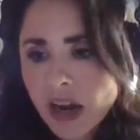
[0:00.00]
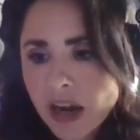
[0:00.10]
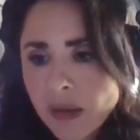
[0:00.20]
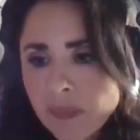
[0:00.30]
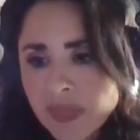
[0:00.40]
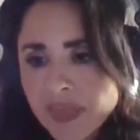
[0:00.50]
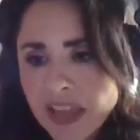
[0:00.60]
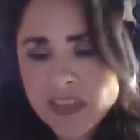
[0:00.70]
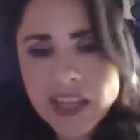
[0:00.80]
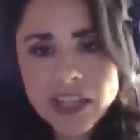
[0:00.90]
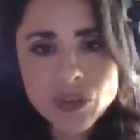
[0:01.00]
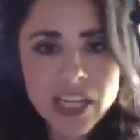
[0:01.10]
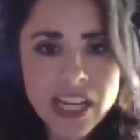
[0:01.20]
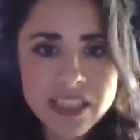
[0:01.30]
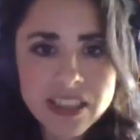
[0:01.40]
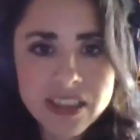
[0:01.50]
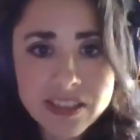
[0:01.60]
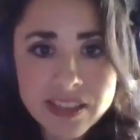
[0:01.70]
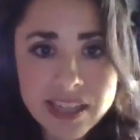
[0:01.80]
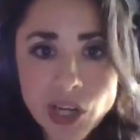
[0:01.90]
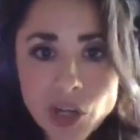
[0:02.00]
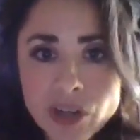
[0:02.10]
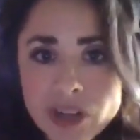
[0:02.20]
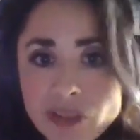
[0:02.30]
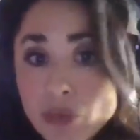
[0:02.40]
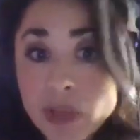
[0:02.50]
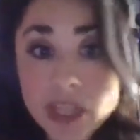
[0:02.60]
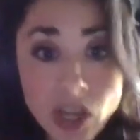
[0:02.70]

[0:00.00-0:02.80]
Then they created this narrative with